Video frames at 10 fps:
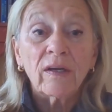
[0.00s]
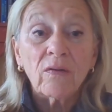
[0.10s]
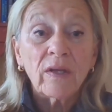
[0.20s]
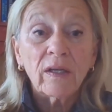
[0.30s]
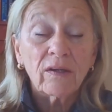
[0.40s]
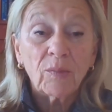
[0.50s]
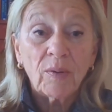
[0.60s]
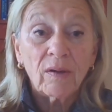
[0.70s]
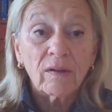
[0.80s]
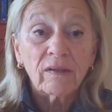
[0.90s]
I don't get into
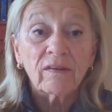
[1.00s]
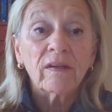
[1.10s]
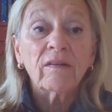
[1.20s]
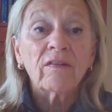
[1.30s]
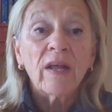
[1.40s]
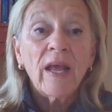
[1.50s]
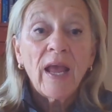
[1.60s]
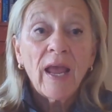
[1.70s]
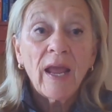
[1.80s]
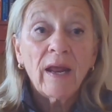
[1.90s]
politics,
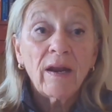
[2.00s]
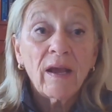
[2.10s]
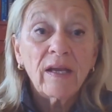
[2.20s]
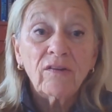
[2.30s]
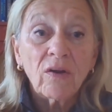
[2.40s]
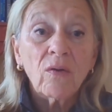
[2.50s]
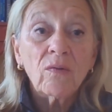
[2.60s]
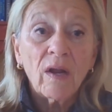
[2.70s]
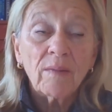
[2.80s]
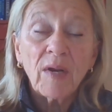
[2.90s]
and
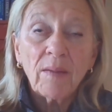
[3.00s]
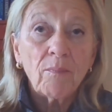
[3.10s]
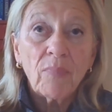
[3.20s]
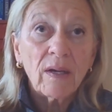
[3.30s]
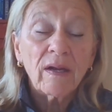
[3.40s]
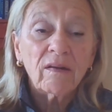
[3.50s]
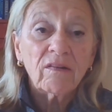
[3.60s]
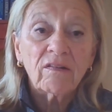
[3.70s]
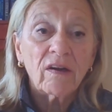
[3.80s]
I'm not biased.